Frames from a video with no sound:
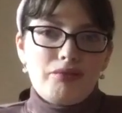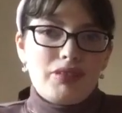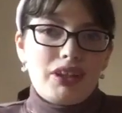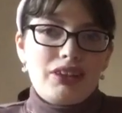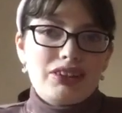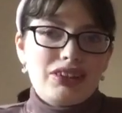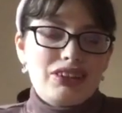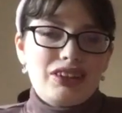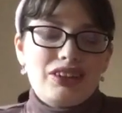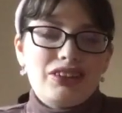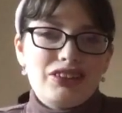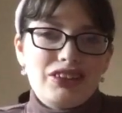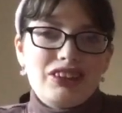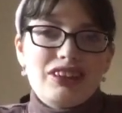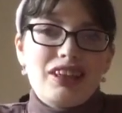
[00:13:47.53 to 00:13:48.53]
there's
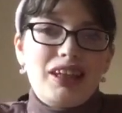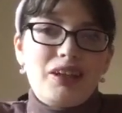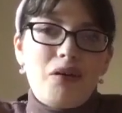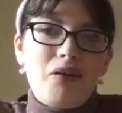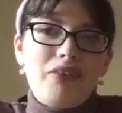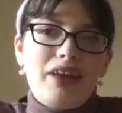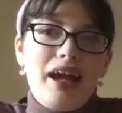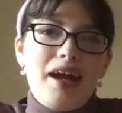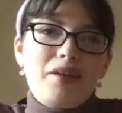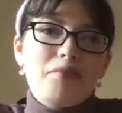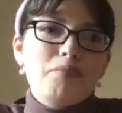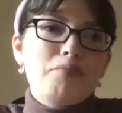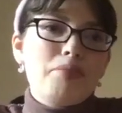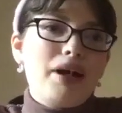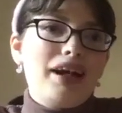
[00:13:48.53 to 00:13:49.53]
there's just like all that.
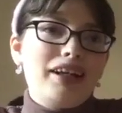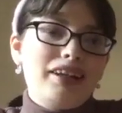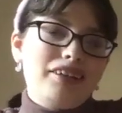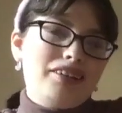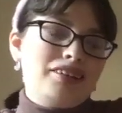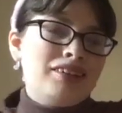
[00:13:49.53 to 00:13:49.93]
But